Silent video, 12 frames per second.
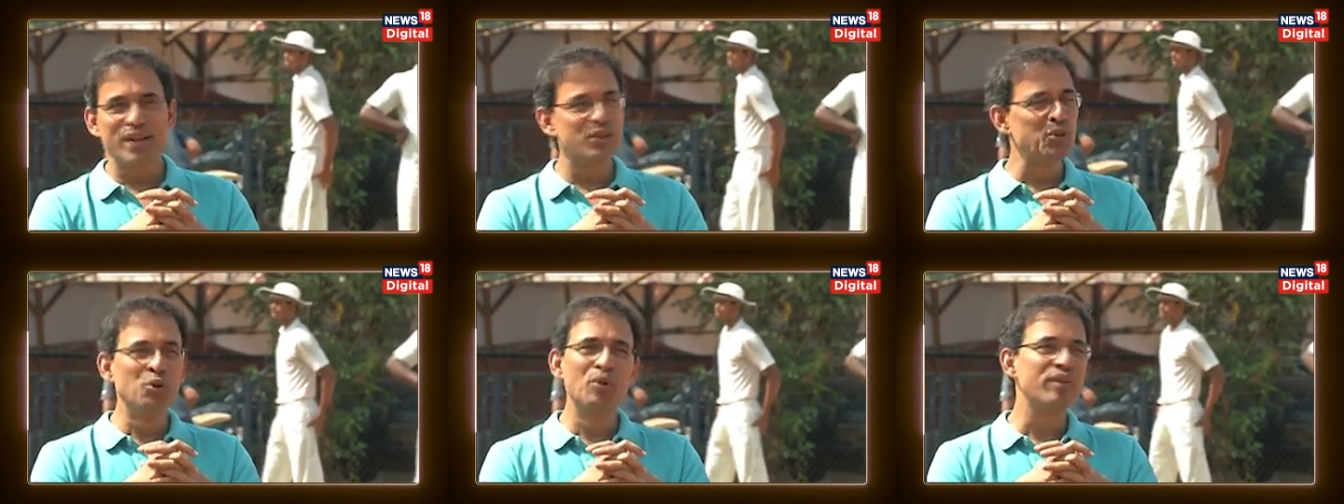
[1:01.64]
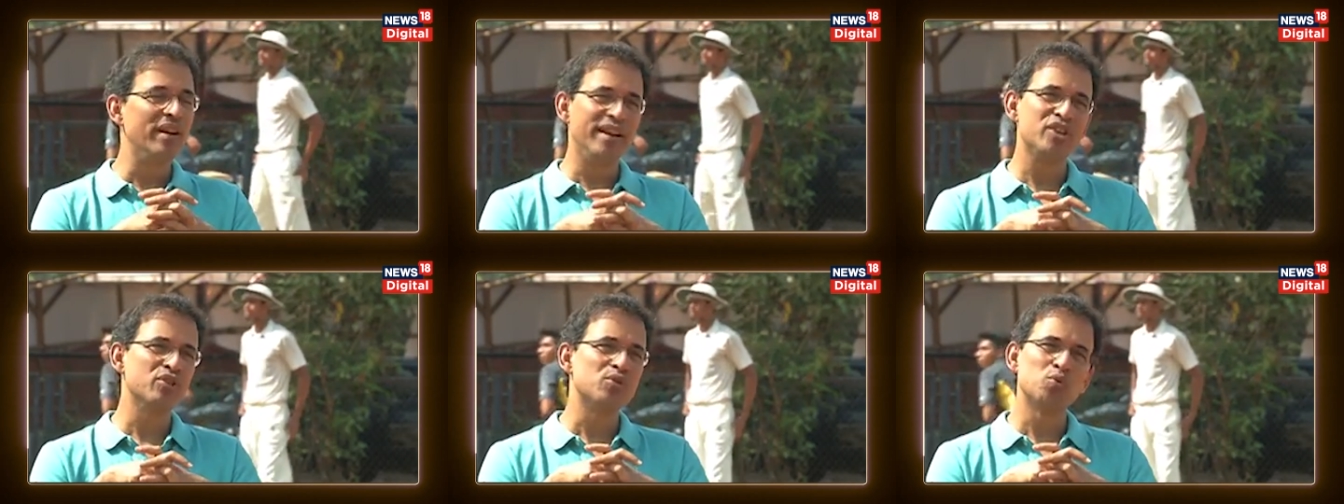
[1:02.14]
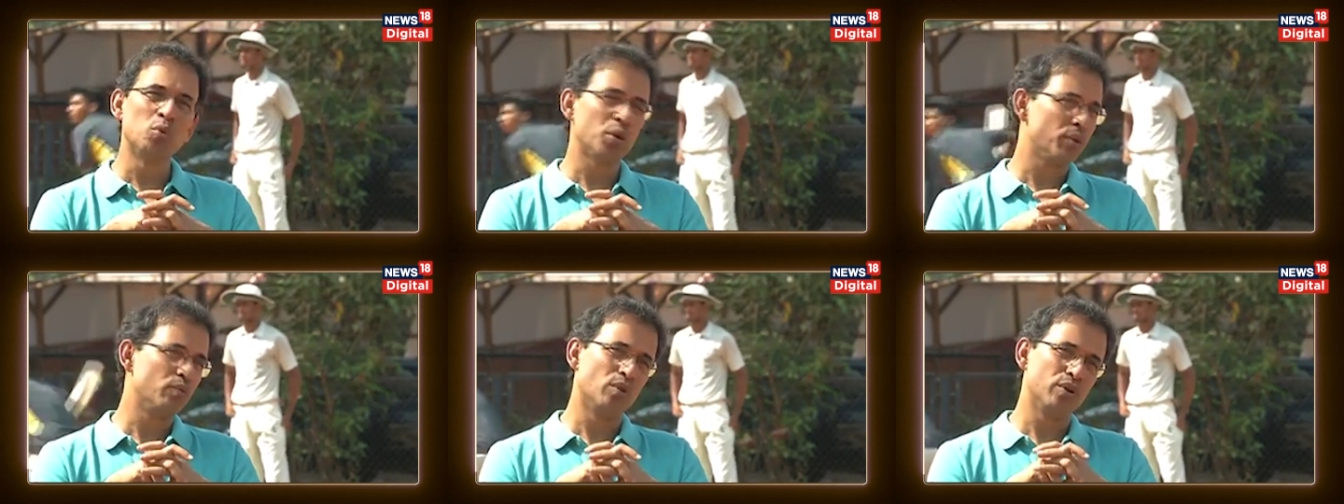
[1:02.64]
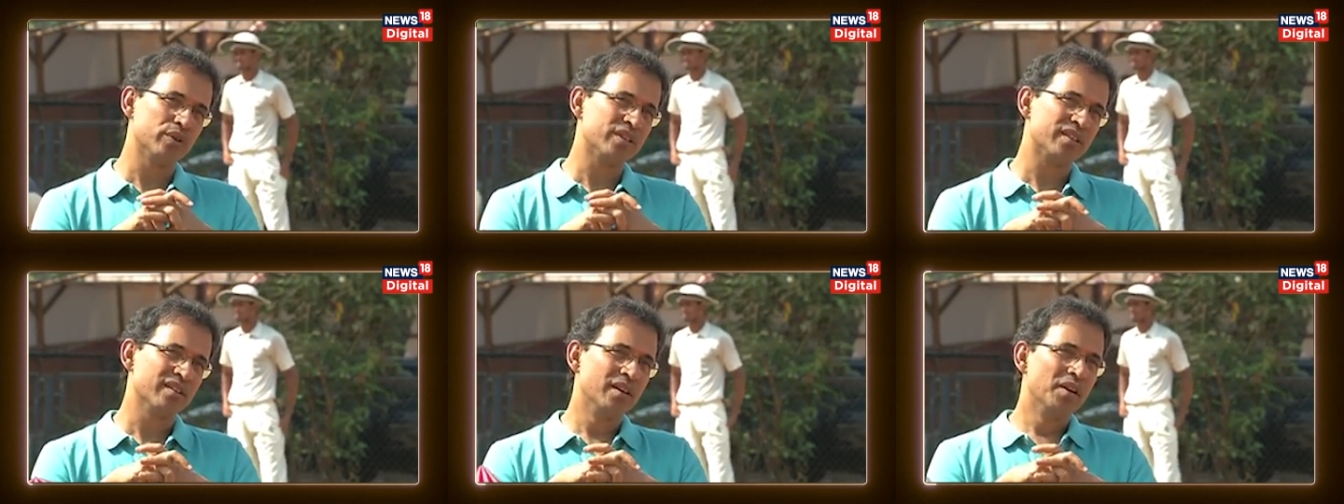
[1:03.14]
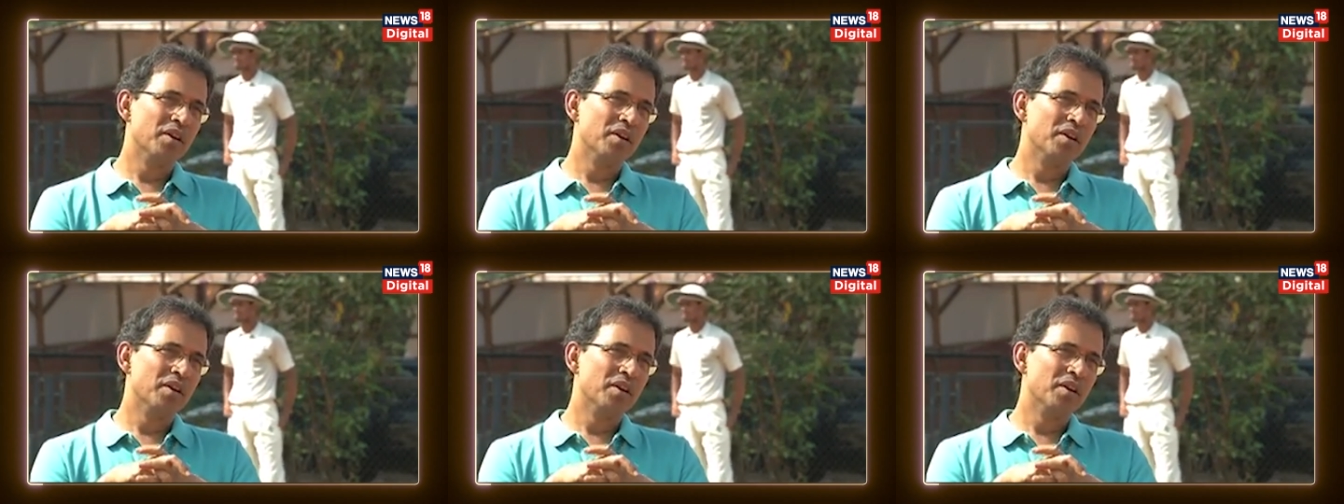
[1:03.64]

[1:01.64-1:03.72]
bears no relation to what it was.